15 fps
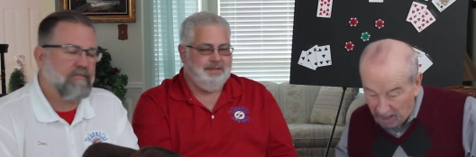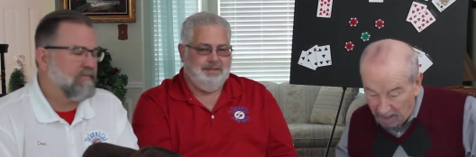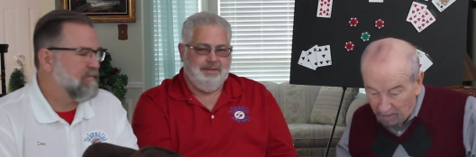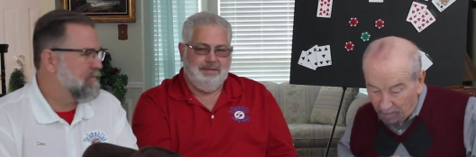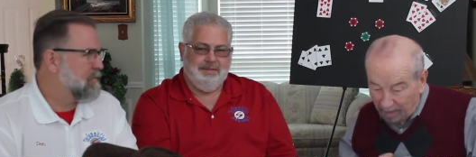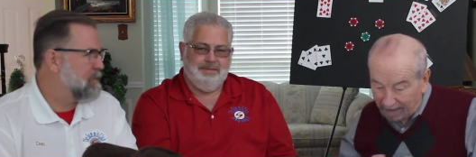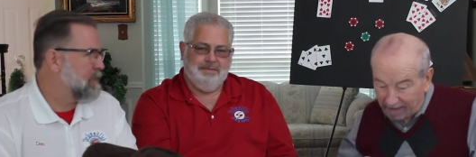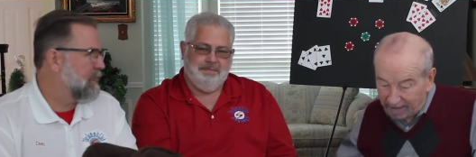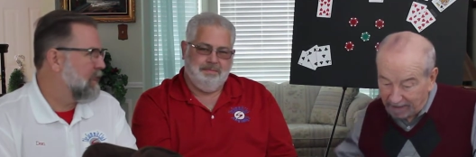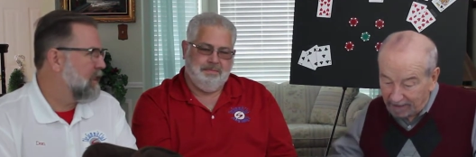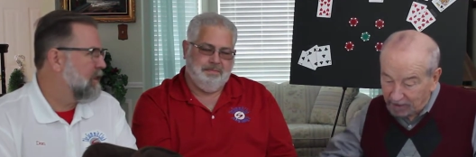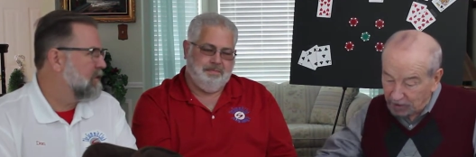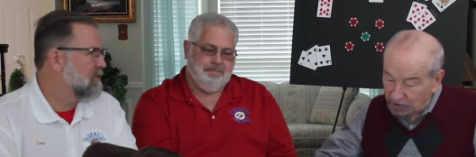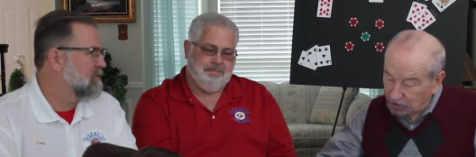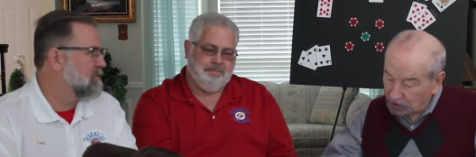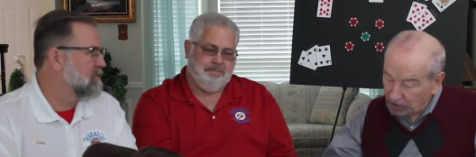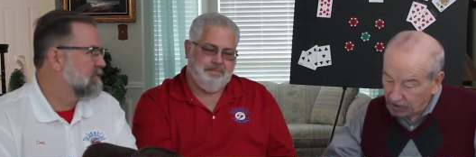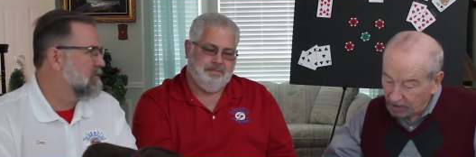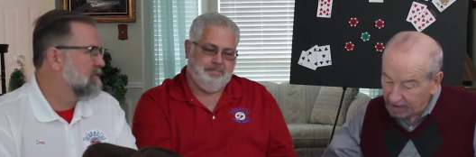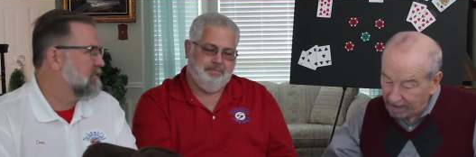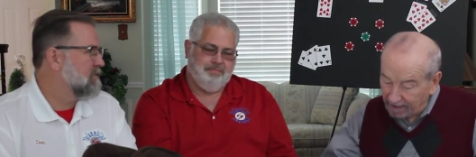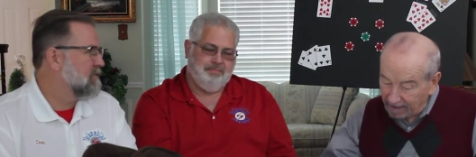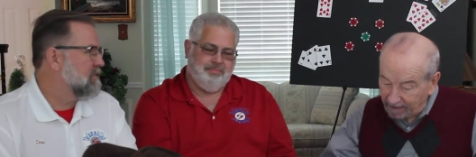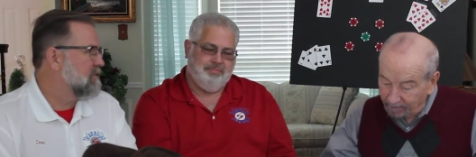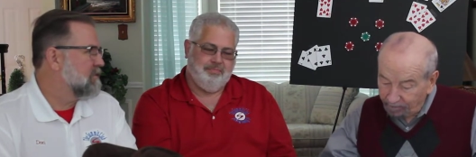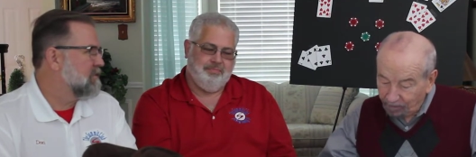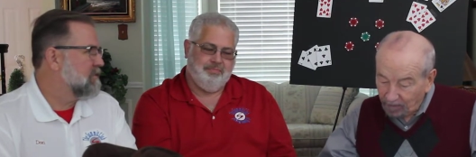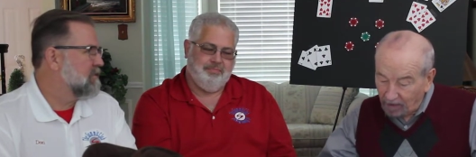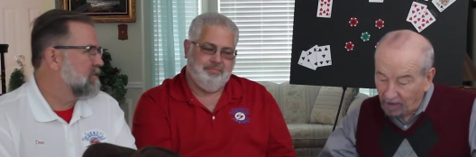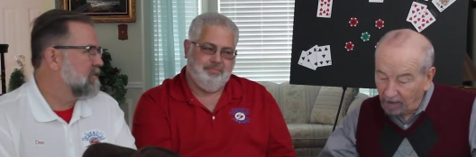Speaker 1: My guests today
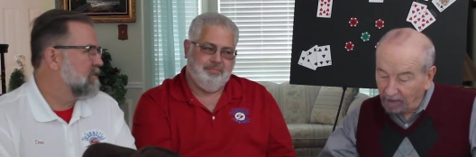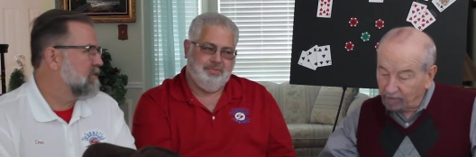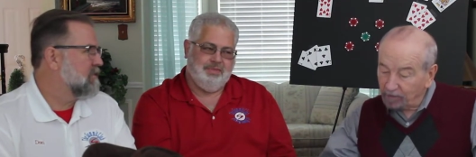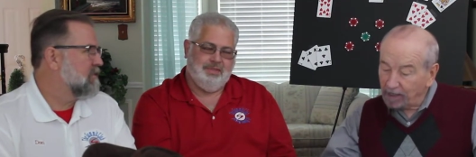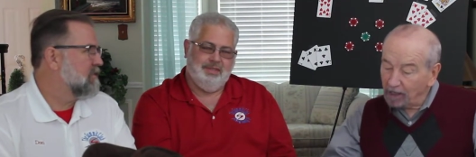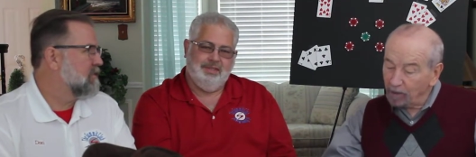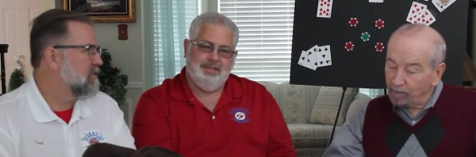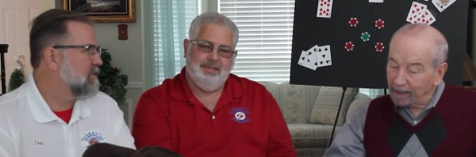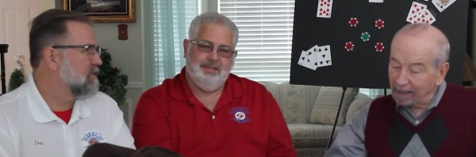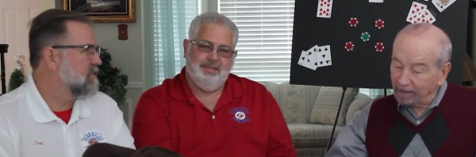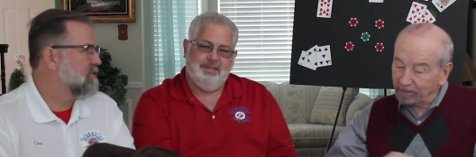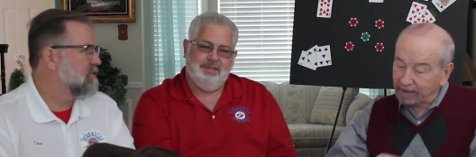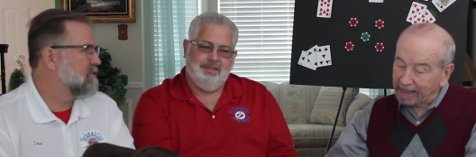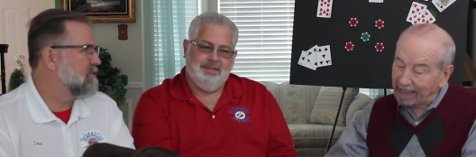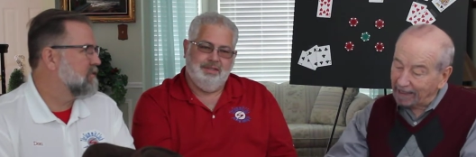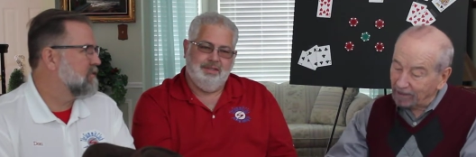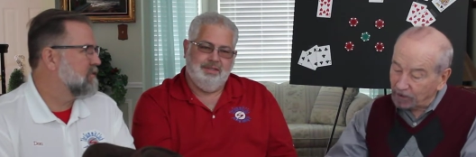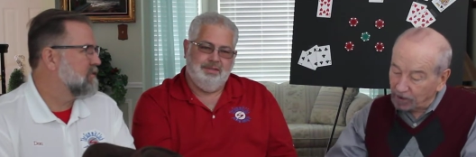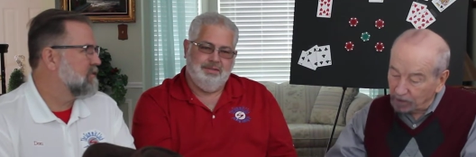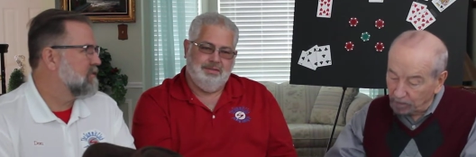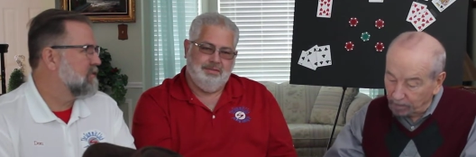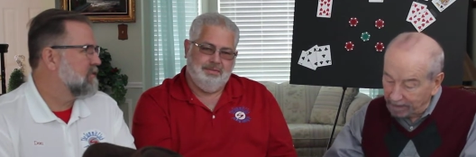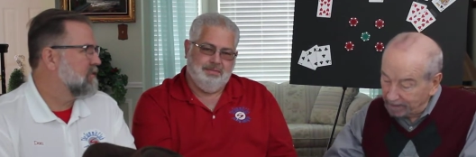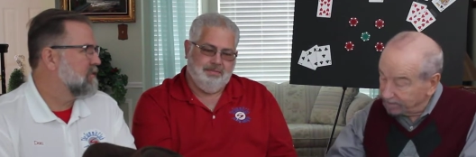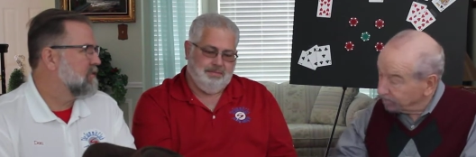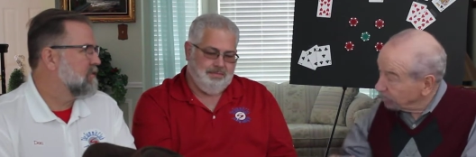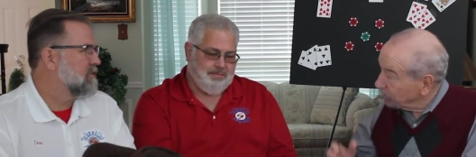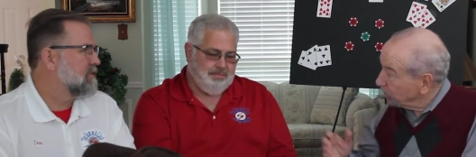are Flower Mound Councilman